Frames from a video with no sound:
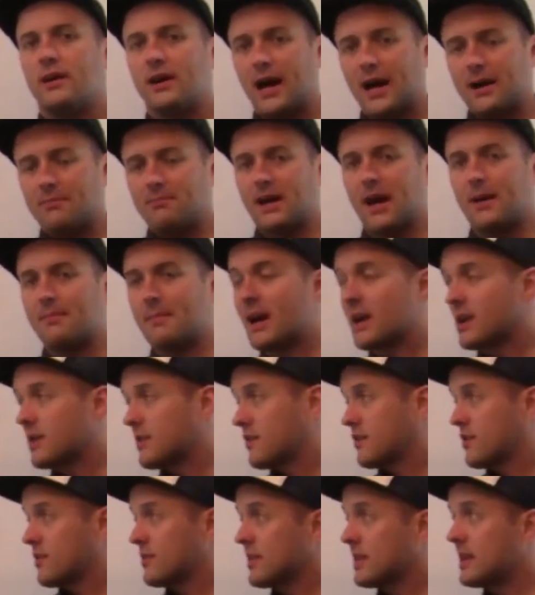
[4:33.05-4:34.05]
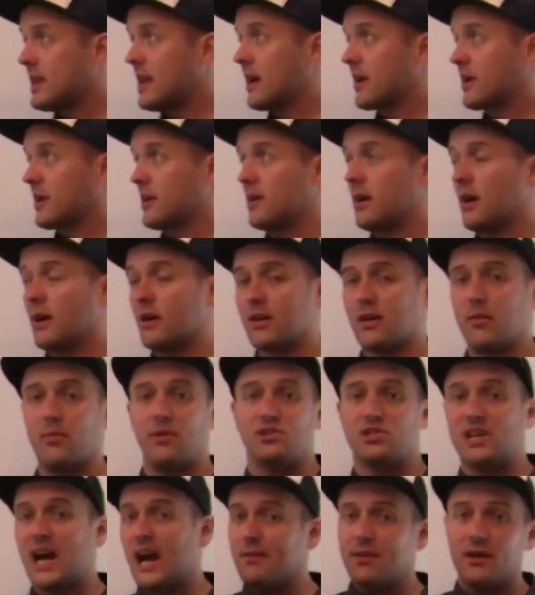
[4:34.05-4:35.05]
I'm certainly not going to argue. I
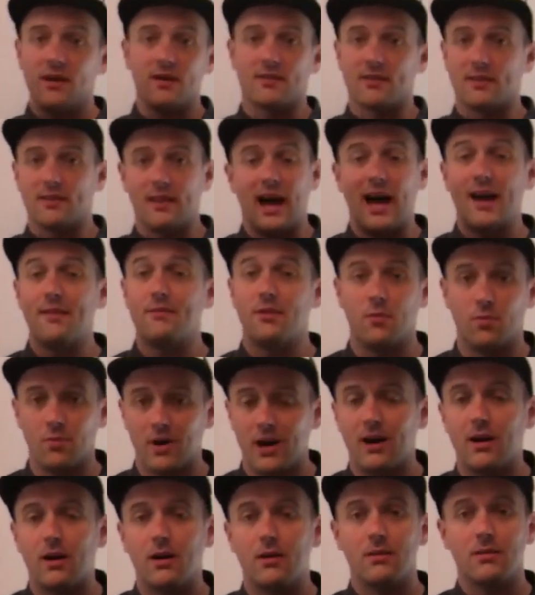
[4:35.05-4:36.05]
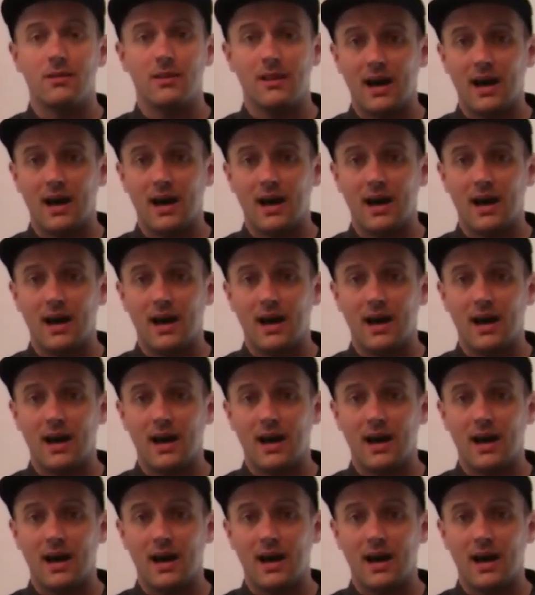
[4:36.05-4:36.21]
mean, Java is alive and well.